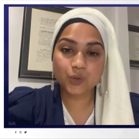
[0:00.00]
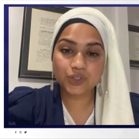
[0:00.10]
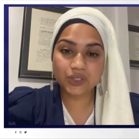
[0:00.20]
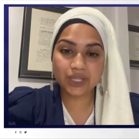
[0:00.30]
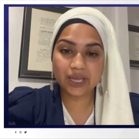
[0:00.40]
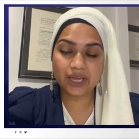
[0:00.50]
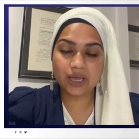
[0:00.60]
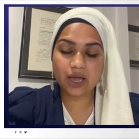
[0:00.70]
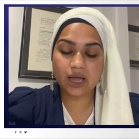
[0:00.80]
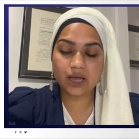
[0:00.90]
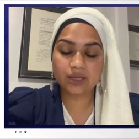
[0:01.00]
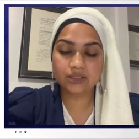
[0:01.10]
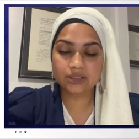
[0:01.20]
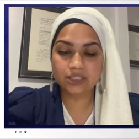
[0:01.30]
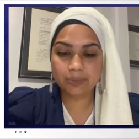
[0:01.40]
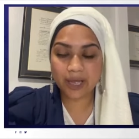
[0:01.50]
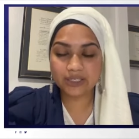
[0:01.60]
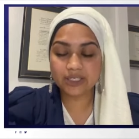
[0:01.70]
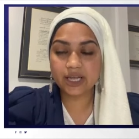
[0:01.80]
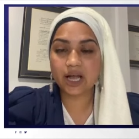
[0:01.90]
Usually,
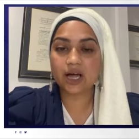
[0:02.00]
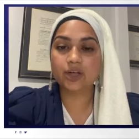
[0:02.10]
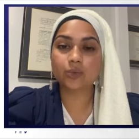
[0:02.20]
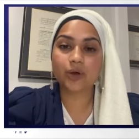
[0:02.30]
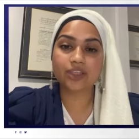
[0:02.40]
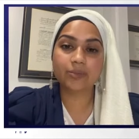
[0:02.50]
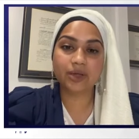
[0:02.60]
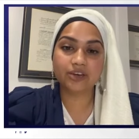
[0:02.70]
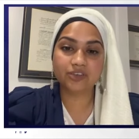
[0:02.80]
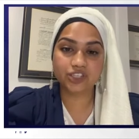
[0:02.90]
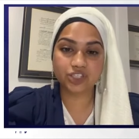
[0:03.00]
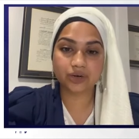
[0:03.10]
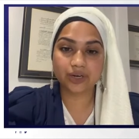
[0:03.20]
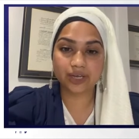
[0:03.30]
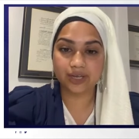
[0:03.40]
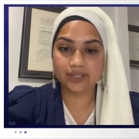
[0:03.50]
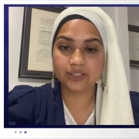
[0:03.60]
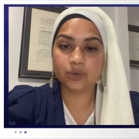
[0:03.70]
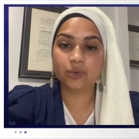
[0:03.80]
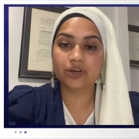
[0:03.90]
depending on where the beneficiary
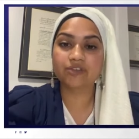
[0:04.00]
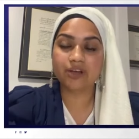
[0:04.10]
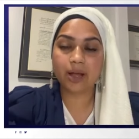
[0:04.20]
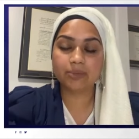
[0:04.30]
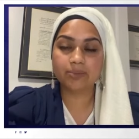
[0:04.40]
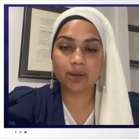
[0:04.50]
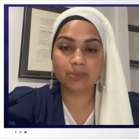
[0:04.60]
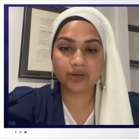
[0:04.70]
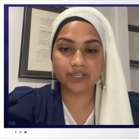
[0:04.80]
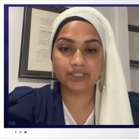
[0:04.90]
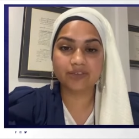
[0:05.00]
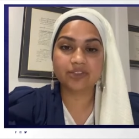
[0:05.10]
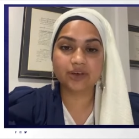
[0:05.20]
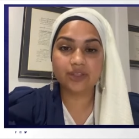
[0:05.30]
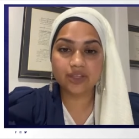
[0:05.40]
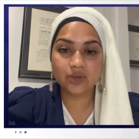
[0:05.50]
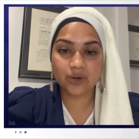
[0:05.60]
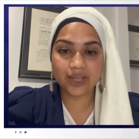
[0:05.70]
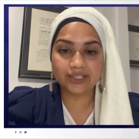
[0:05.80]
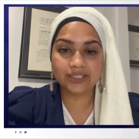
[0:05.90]
is, where your family member is, if they're in the
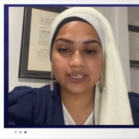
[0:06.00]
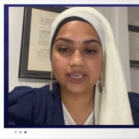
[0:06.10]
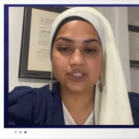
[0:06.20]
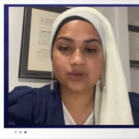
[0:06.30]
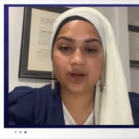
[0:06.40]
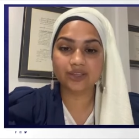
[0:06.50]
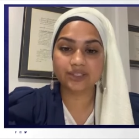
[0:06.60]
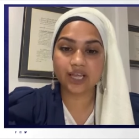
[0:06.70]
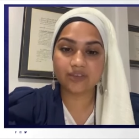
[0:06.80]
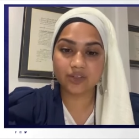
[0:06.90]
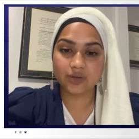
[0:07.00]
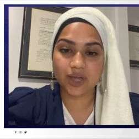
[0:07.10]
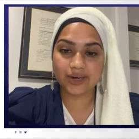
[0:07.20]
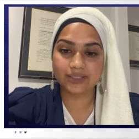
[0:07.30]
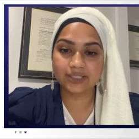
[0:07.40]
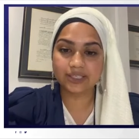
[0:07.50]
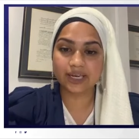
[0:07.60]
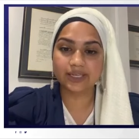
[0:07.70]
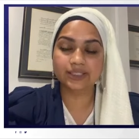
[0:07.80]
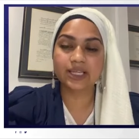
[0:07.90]
United States or outside of the United
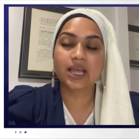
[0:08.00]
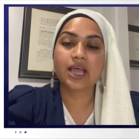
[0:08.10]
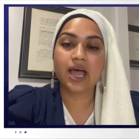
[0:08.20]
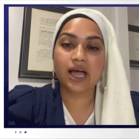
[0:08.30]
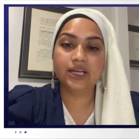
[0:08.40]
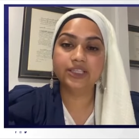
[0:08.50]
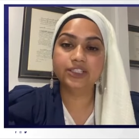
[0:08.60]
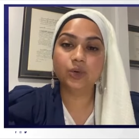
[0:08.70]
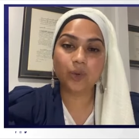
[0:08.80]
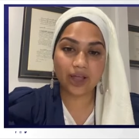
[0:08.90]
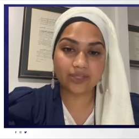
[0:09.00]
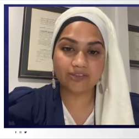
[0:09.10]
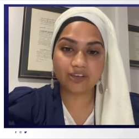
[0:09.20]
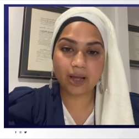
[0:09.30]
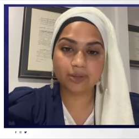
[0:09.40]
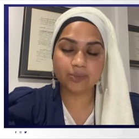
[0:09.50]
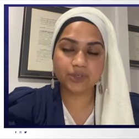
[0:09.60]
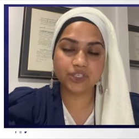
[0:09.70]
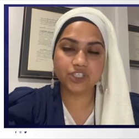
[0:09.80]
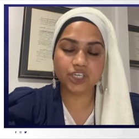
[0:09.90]
States, and when the family
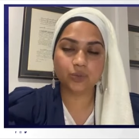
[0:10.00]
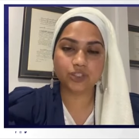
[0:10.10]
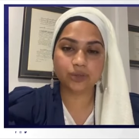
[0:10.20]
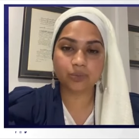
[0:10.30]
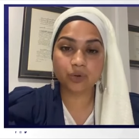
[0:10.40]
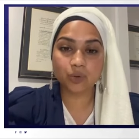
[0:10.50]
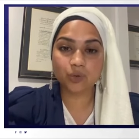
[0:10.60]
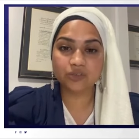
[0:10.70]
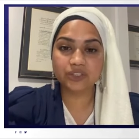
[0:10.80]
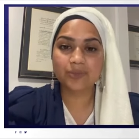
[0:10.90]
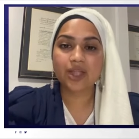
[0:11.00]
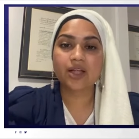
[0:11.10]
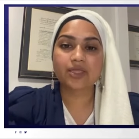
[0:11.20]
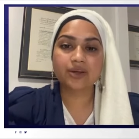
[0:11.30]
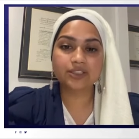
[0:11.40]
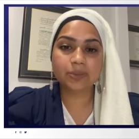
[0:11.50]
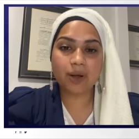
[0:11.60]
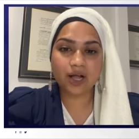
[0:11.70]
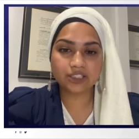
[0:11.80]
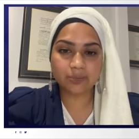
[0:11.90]
petition was approved, there's a
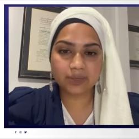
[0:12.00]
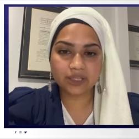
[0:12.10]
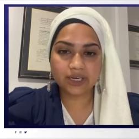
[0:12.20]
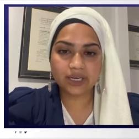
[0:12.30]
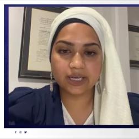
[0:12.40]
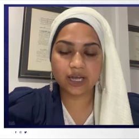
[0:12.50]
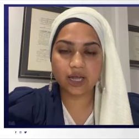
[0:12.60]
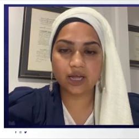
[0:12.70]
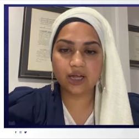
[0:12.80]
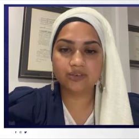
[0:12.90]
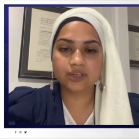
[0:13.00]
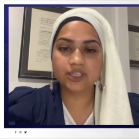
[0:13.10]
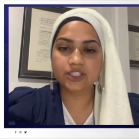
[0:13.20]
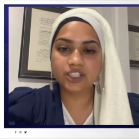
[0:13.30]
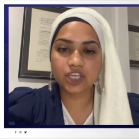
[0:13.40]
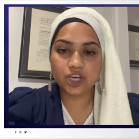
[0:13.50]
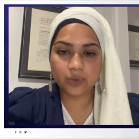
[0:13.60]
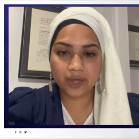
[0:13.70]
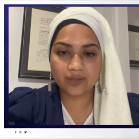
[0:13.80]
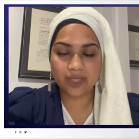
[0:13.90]
possibility of
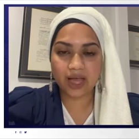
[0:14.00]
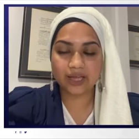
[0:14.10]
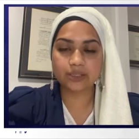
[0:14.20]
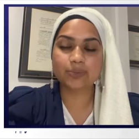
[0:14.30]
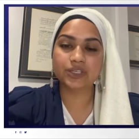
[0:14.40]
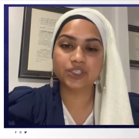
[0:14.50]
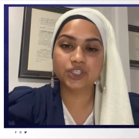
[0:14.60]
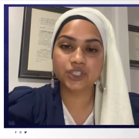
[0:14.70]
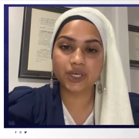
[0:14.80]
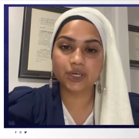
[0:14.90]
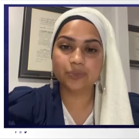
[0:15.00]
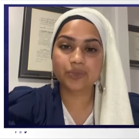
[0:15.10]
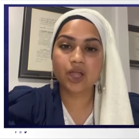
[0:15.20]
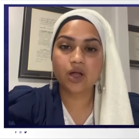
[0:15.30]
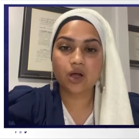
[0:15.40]
continuing that petition